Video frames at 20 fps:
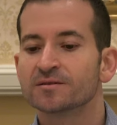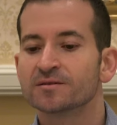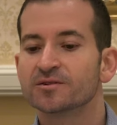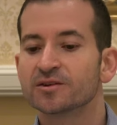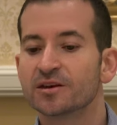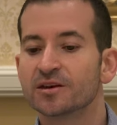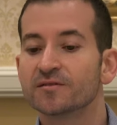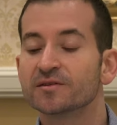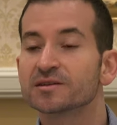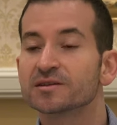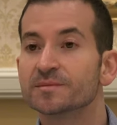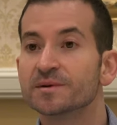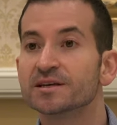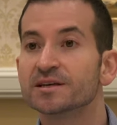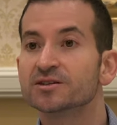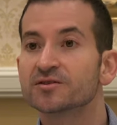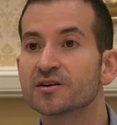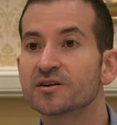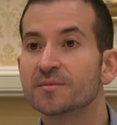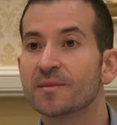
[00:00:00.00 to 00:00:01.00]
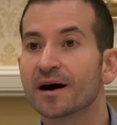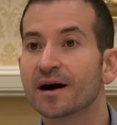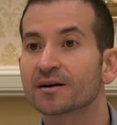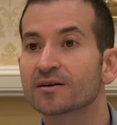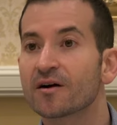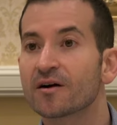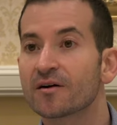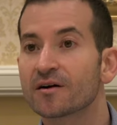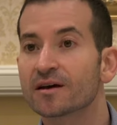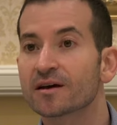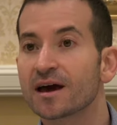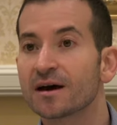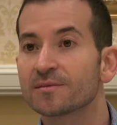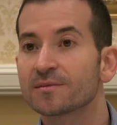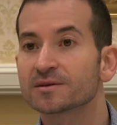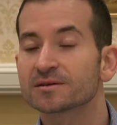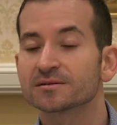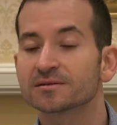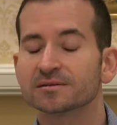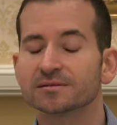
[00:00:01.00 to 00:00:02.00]
To give you some history about
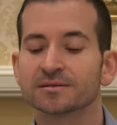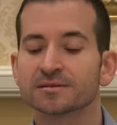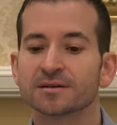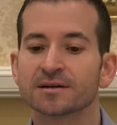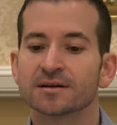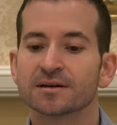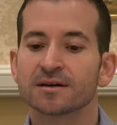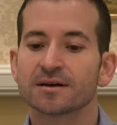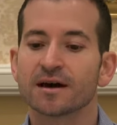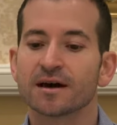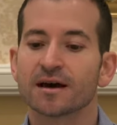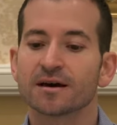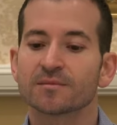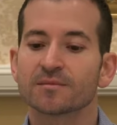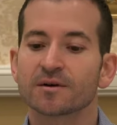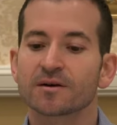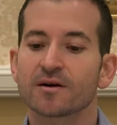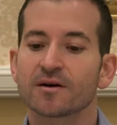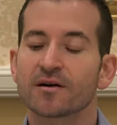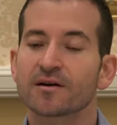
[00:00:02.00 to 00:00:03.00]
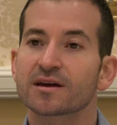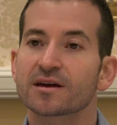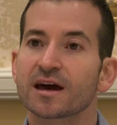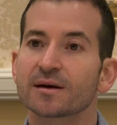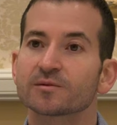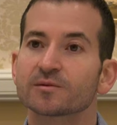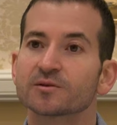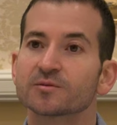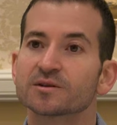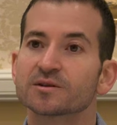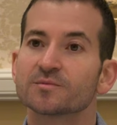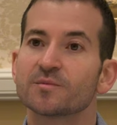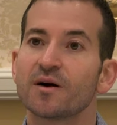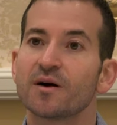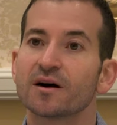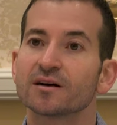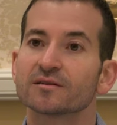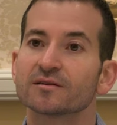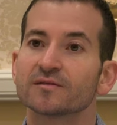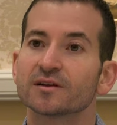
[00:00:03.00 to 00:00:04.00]
CoroCapital, CoroCapital was
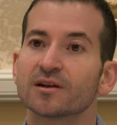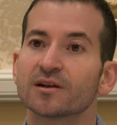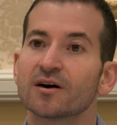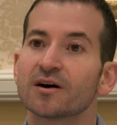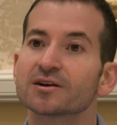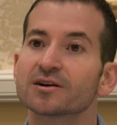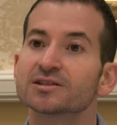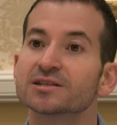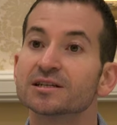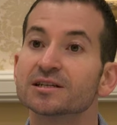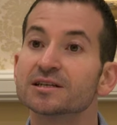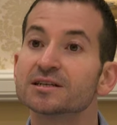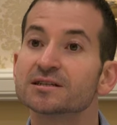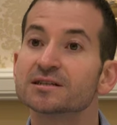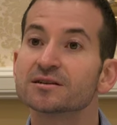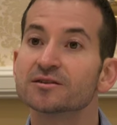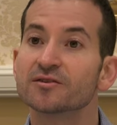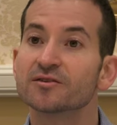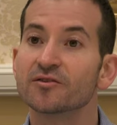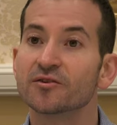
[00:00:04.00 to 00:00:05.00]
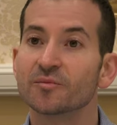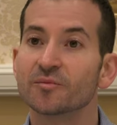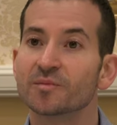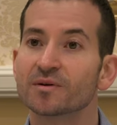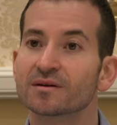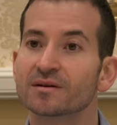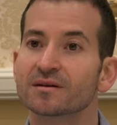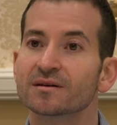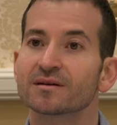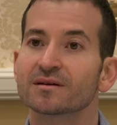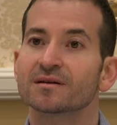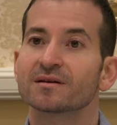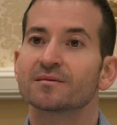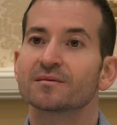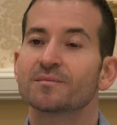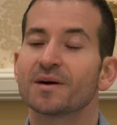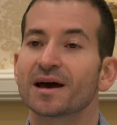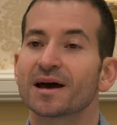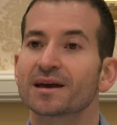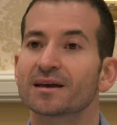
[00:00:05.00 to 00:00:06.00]
part of a large listed group
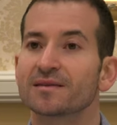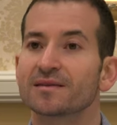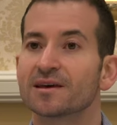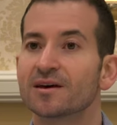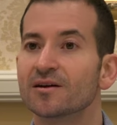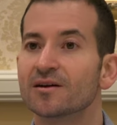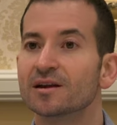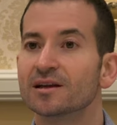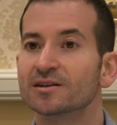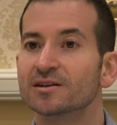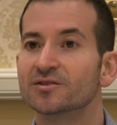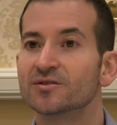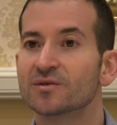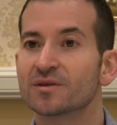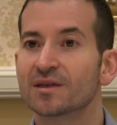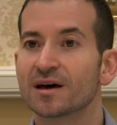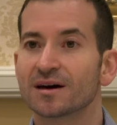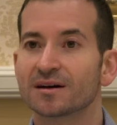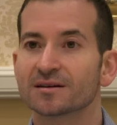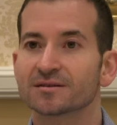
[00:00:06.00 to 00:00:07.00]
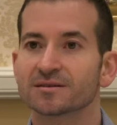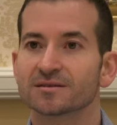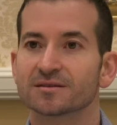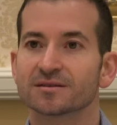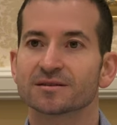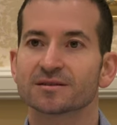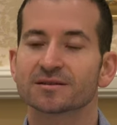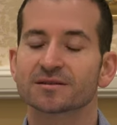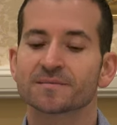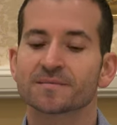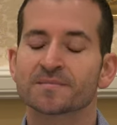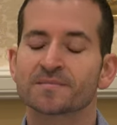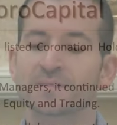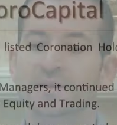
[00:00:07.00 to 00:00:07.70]
back in the early 2000s.